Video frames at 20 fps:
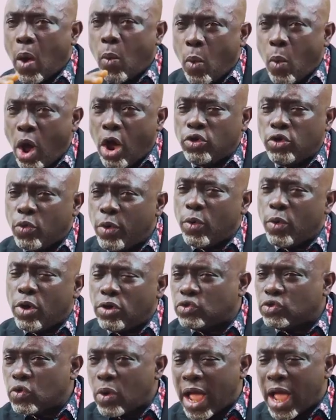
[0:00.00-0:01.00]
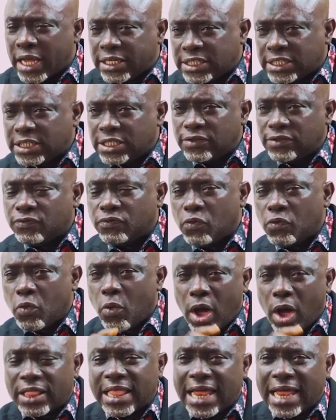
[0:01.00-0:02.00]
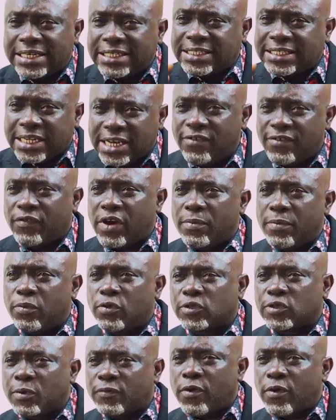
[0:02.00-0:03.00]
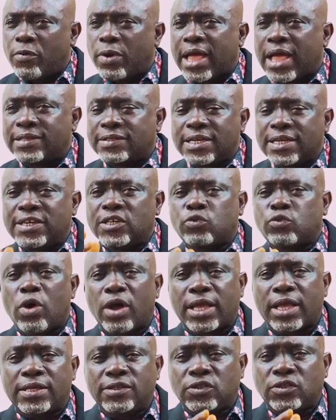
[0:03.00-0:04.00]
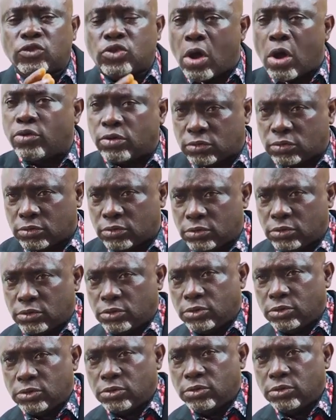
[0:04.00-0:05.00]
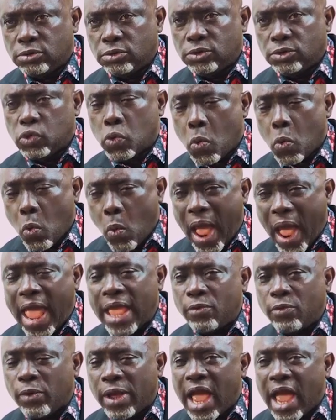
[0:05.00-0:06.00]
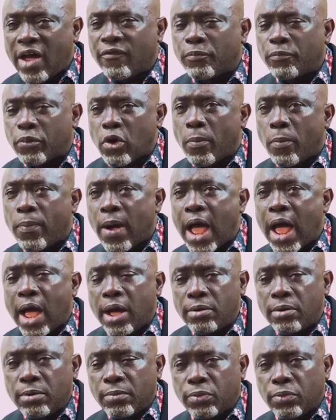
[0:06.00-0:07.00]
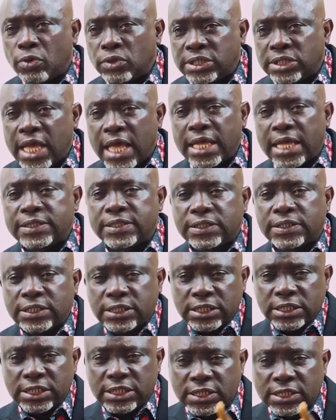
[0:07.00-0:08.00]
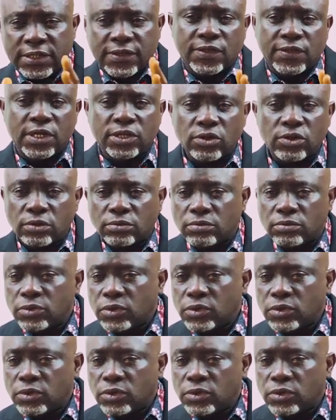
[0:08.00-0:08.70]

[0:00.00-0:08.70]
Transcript: What do we want to achieve? What are the deliverables before we can say this work is done? Why we have proper project initiation.